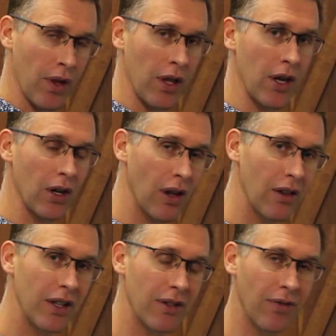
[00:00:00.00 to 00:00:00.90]
you're
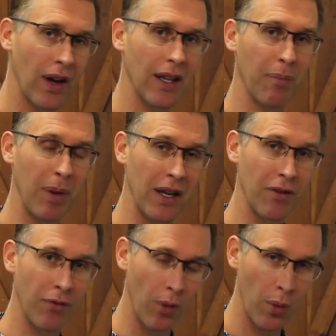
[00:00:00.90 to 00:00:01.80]
likely to find that bending
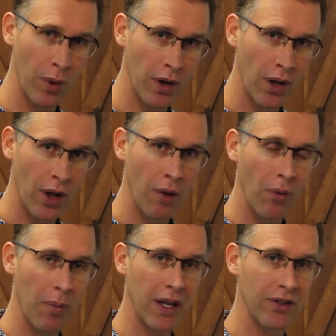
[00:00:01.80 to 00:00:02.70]
forward will
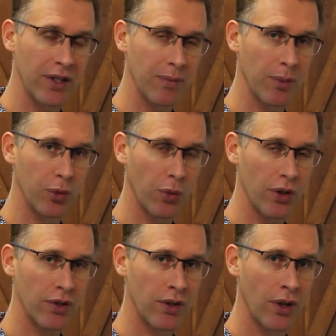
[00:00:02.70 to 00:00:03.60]
make your symptoms
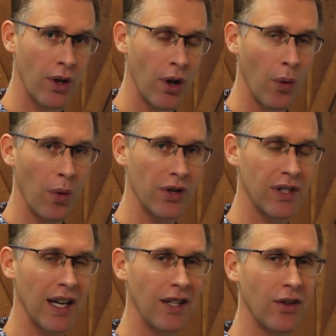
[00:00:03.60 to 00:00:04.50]
worse, whereas
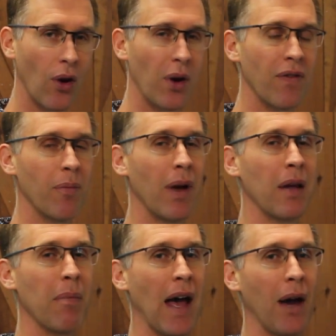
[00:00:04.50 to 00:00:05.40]
standing tall or even
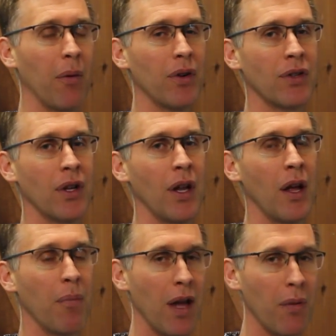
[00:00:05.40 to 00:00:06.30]
bending backwards
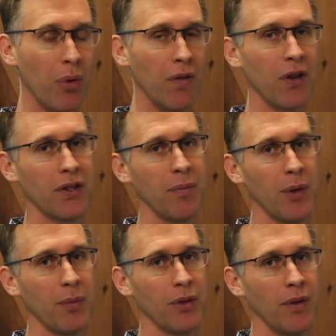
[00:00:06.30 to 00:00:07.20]
may improve your
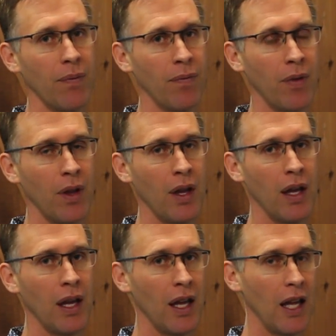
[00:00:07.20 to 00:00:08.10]
symptoms.
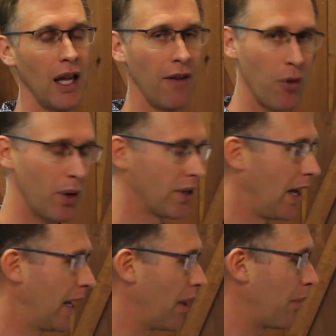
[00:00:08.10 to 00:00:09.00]
If you had
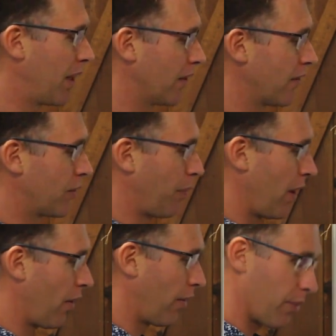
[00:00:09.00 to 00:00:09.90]
sciatica because of
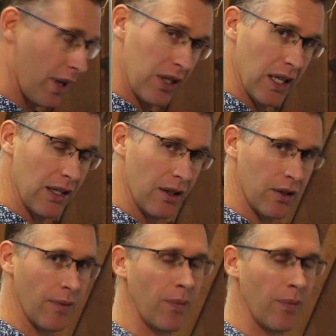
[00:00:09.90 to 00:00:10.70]
spinal arthritic changes,